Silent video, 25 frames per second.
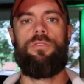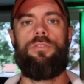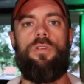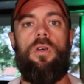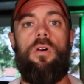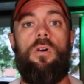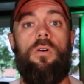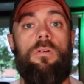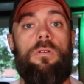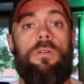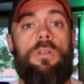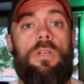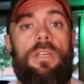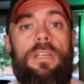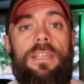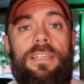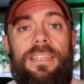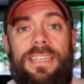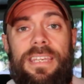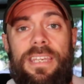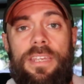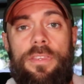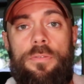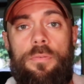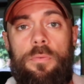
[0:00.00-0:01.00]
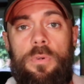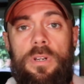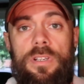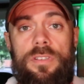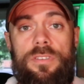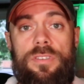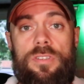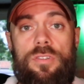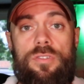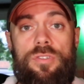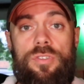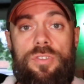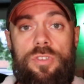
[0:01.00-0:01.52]
So Keith
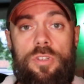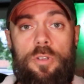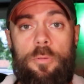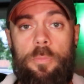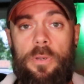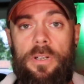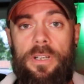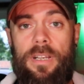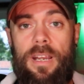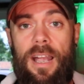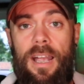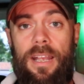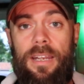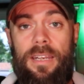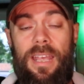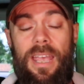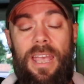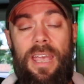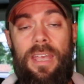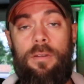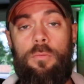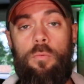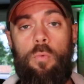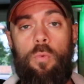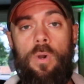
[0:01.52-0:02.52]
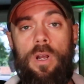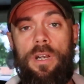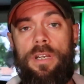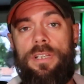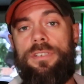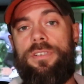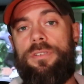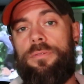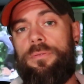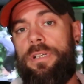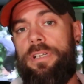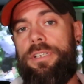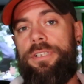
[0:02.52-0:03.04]
was super kind and wanted
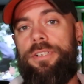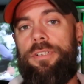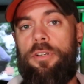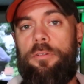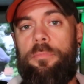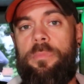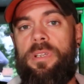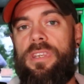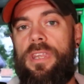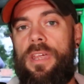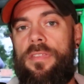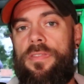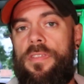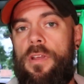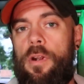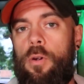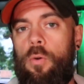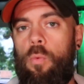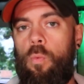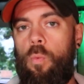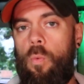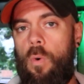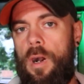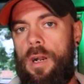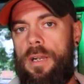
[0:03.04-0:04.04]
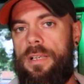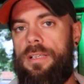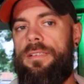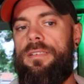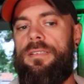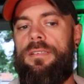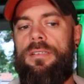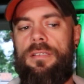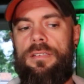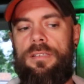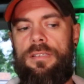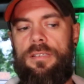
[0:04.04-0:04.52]
to reassure me that there was